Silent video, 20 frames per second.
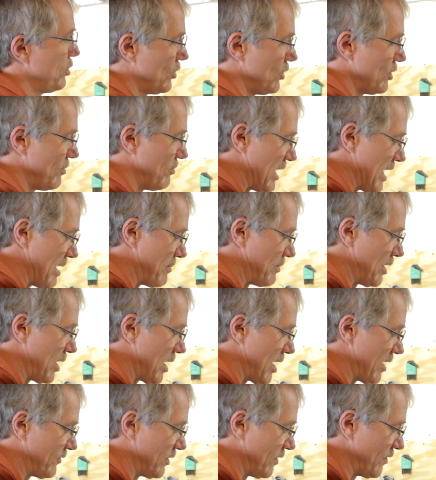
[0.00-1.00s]
pull the bobbin
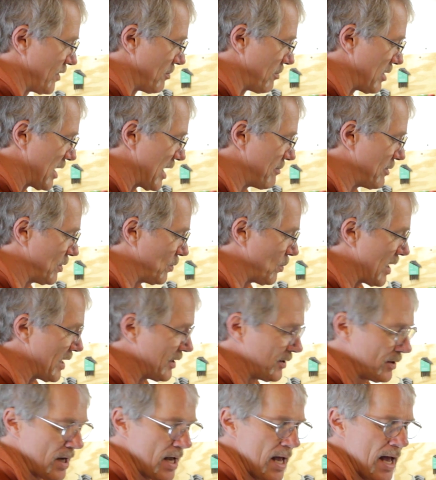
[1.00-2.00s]
off of the bobbin
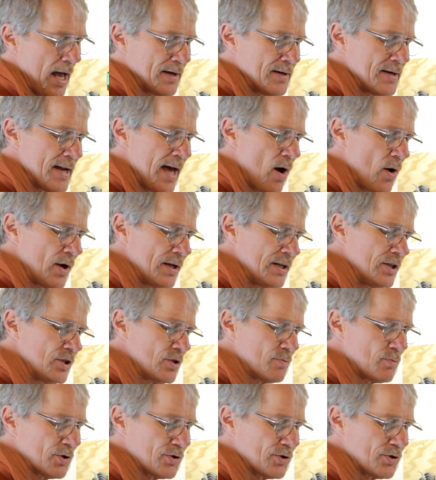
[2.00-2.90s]
winder. Now I need to